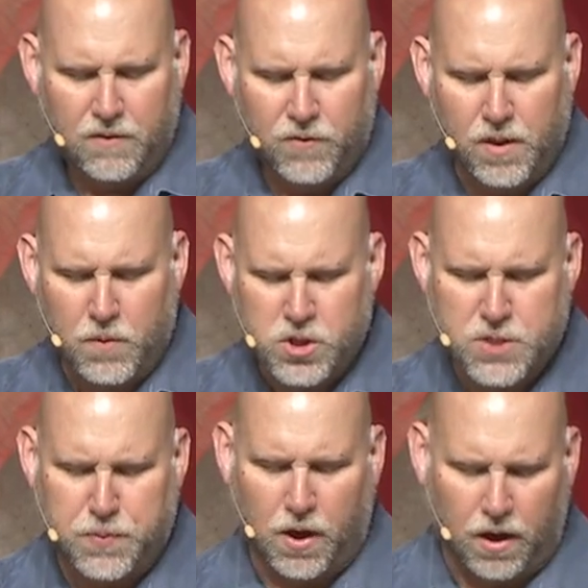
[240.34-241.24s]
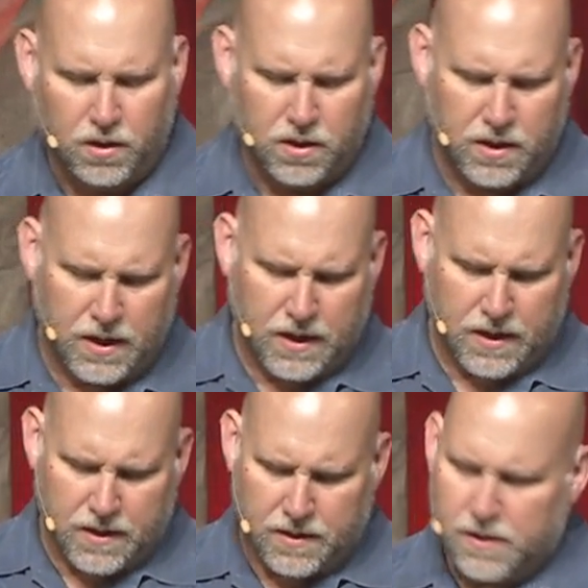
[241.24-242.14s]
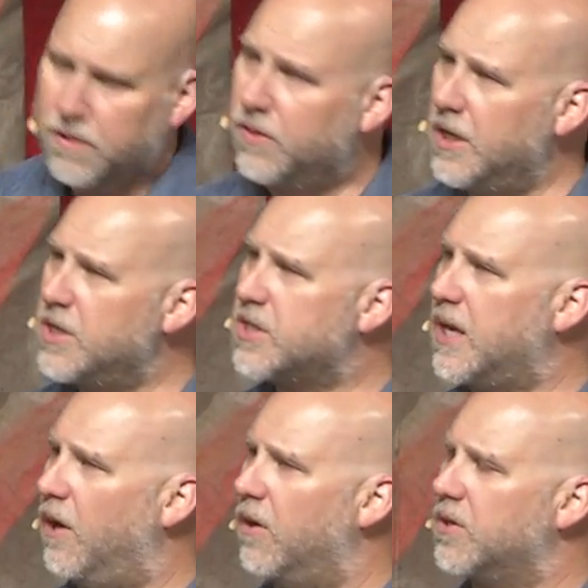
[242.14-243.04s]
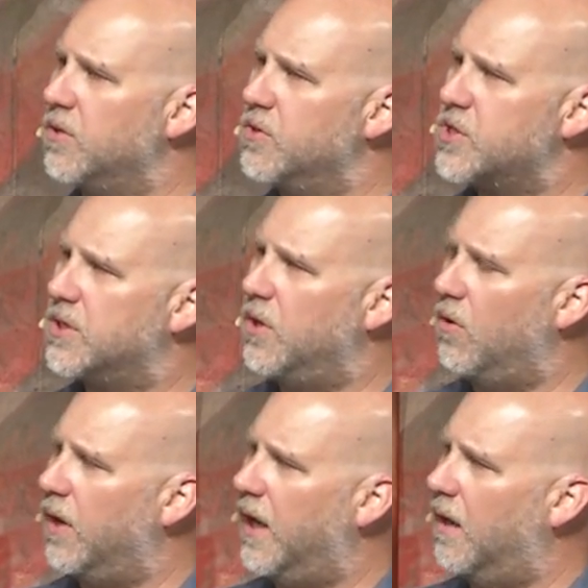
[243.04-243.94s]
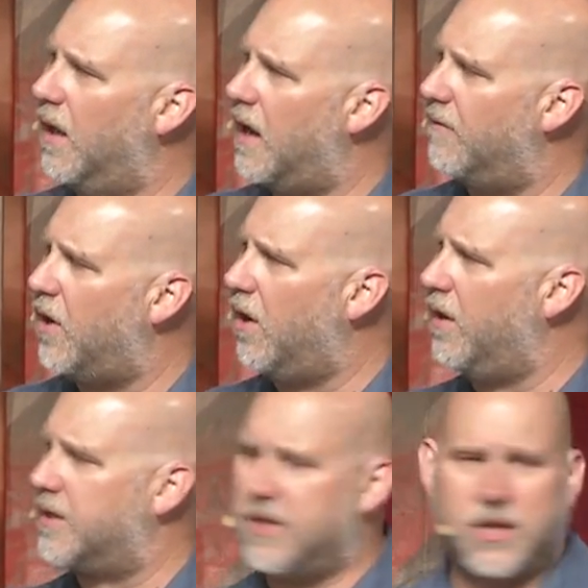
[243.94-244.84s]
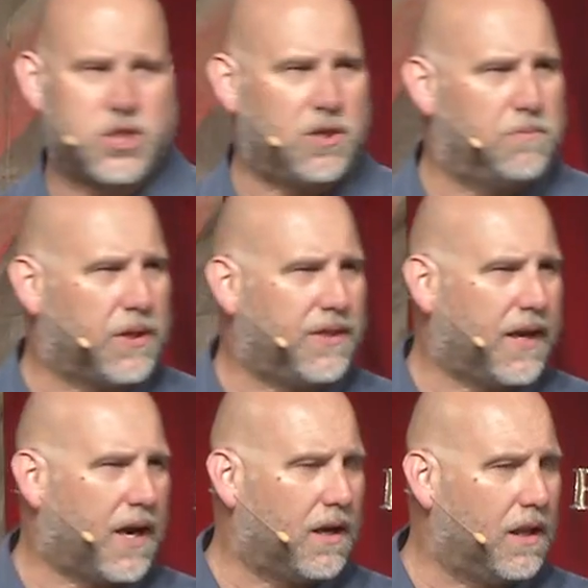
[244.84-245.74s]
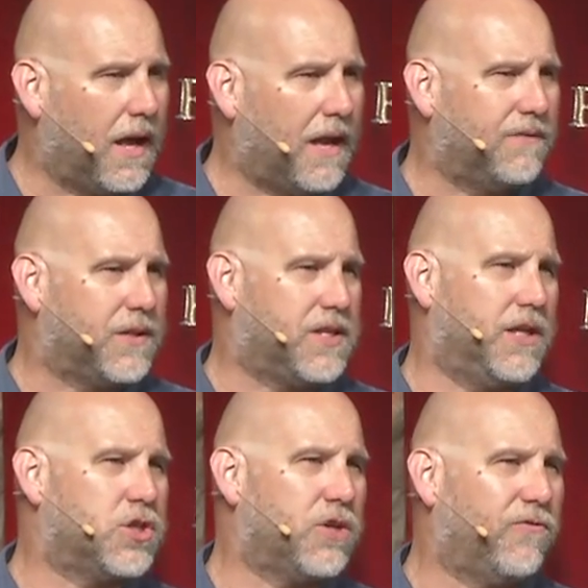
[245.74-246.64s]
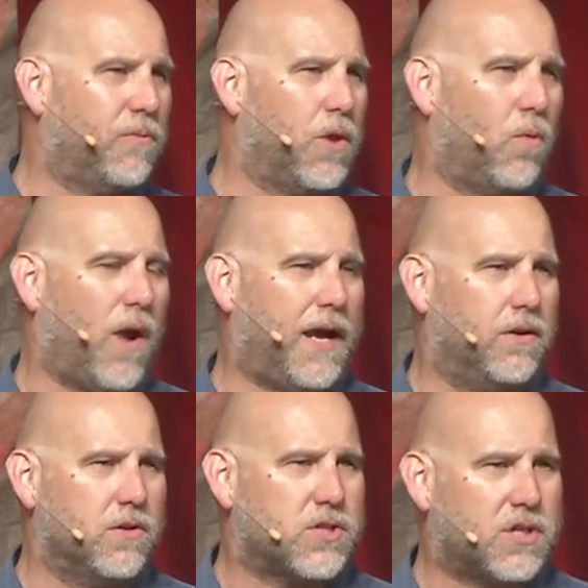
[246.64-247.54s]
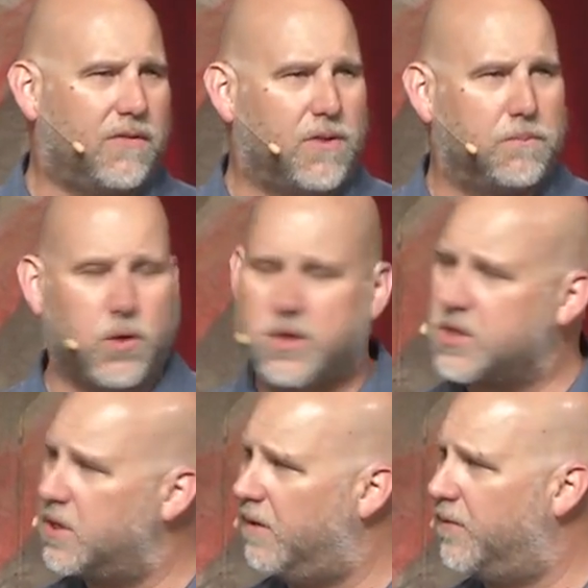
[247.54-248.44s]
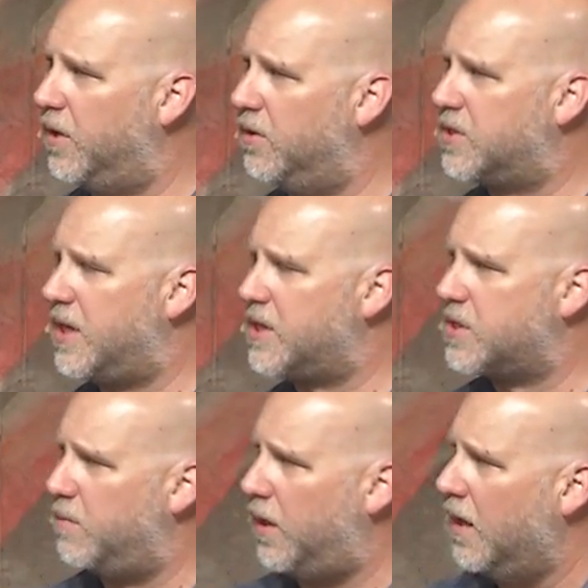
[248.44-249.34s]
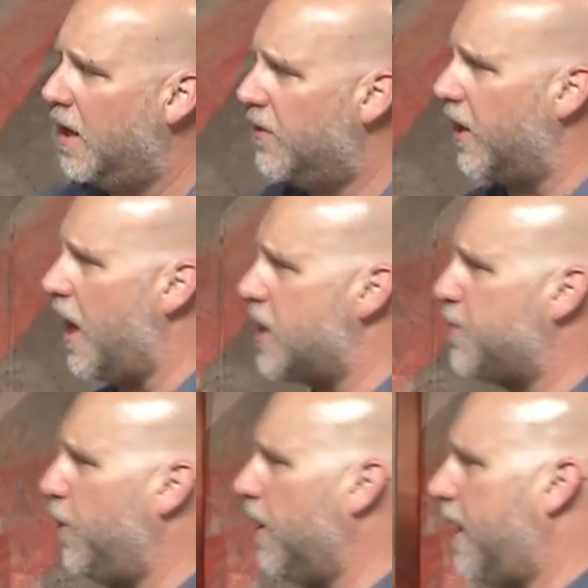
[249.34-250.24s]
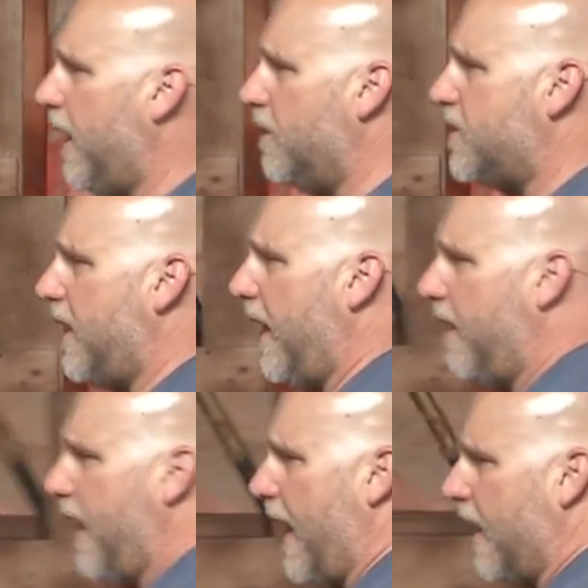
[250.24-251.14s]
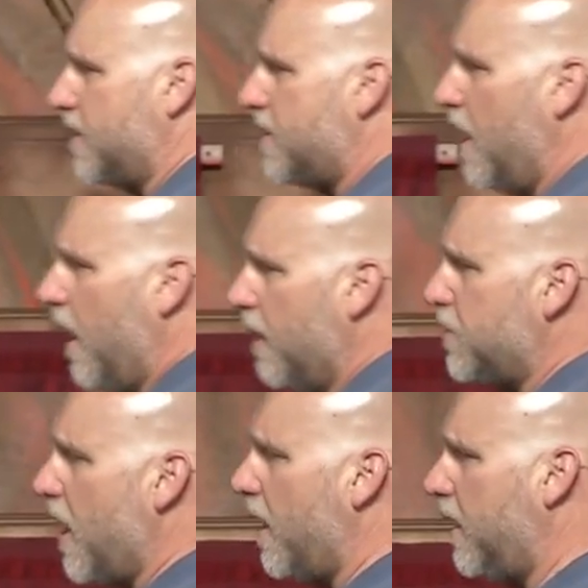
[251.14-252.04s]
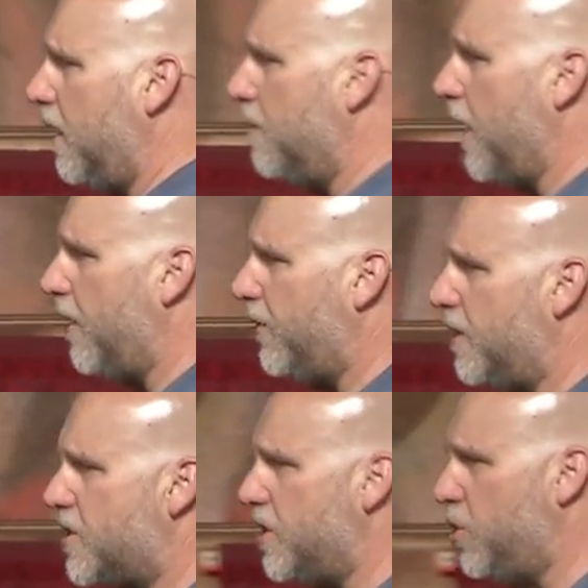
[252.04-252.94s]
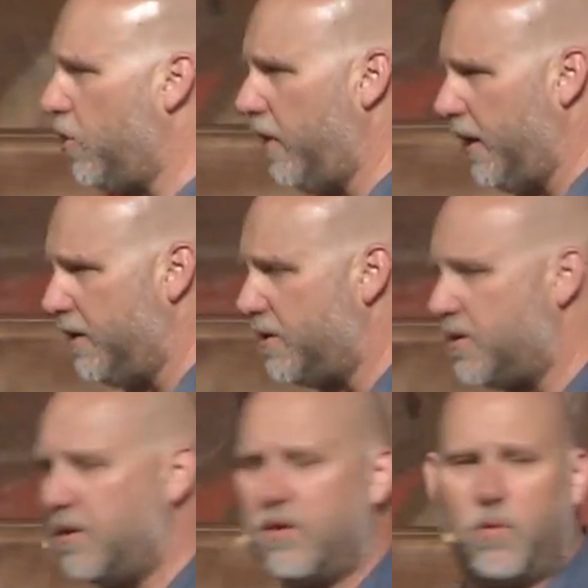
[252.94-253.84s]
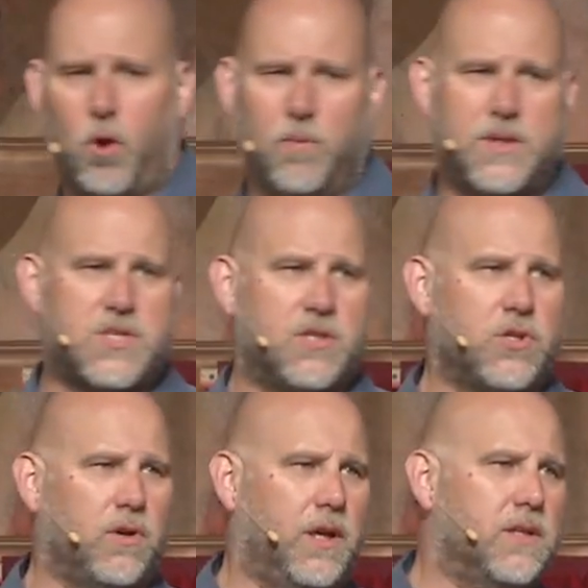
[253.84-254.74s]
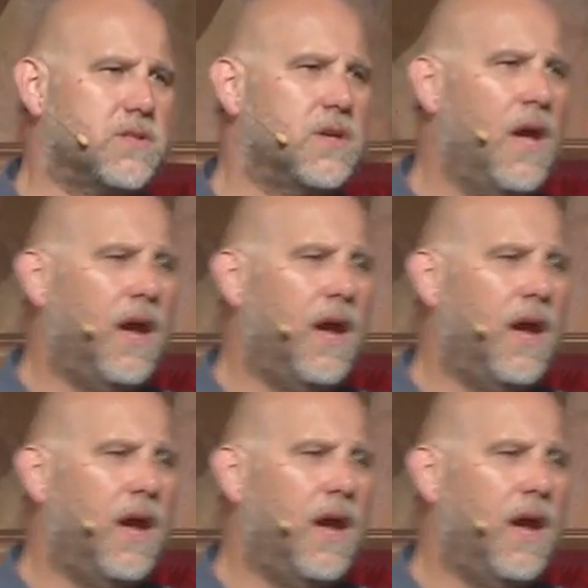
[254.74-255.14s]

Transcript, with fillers: For the most part, these characters don't get a lot of our attention, but they got a lot of attention from the writers of the books of the New Testament, the Gospel accounts and Acts. I'm talking about the centurions, the Roman centurions.